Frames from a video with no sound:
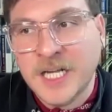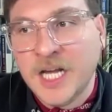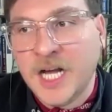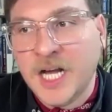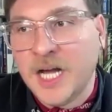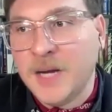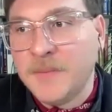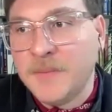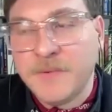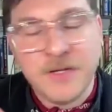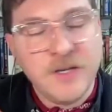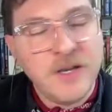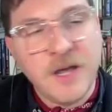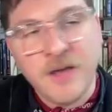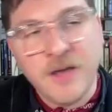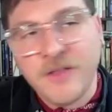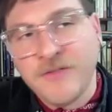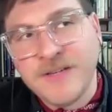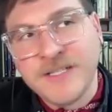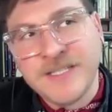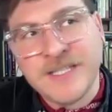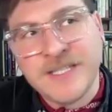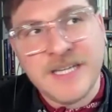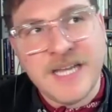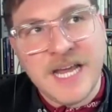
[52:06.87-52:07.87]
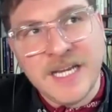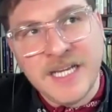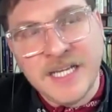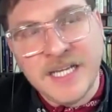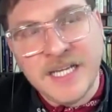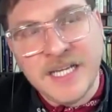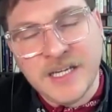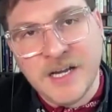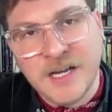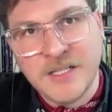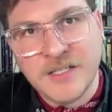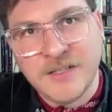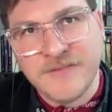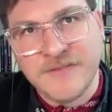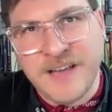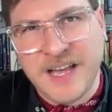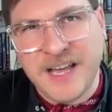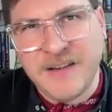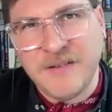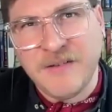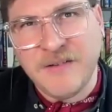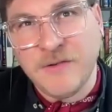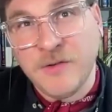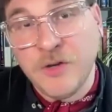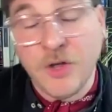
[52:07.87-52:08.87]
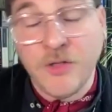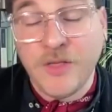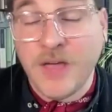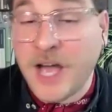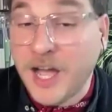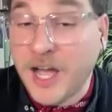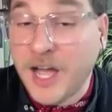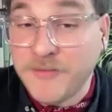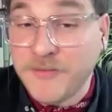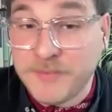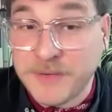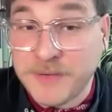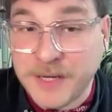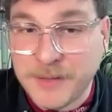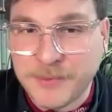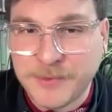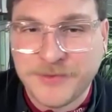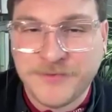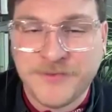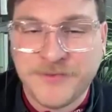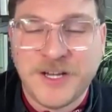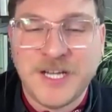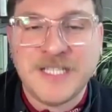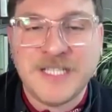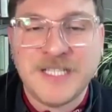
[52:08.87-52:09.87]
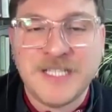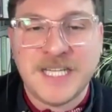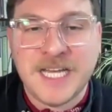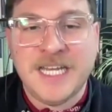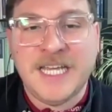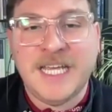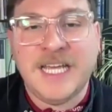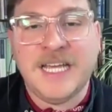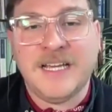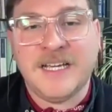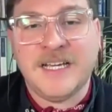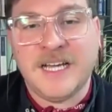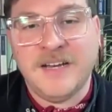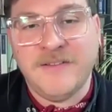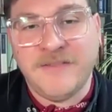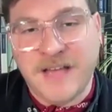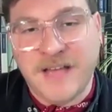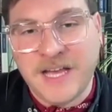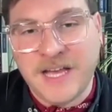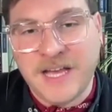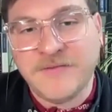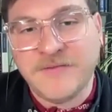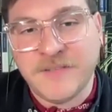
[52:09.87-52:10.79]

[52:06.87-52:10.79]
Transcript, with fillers: uh, but no, there isn't any kind of not that I've been able to find any kind of yeah. Hmm.